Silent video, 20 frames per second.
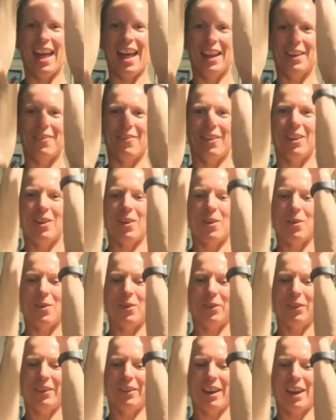and 1.
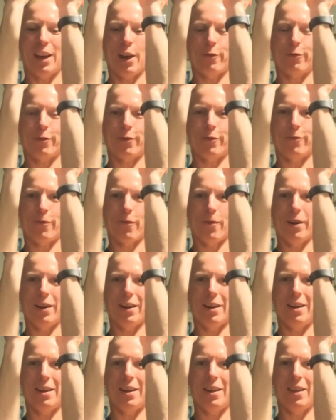Hold it right here for 4,
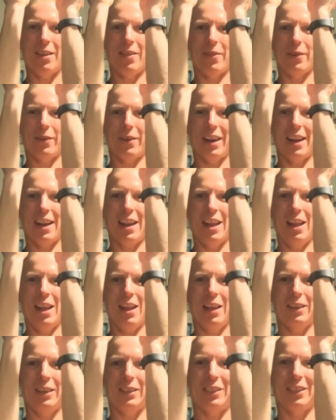3,
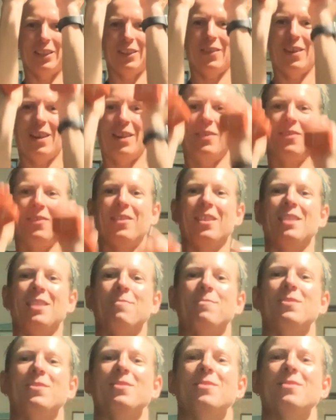2, and 1.
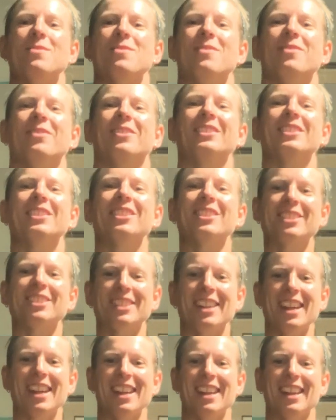Beautiful.
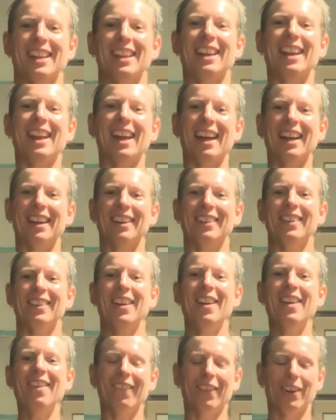Shake it out.
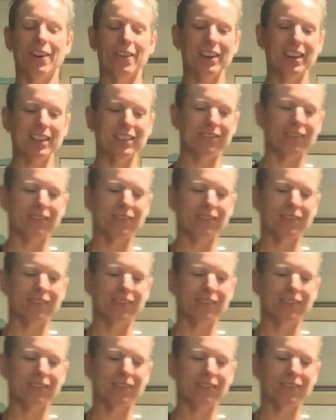We're going into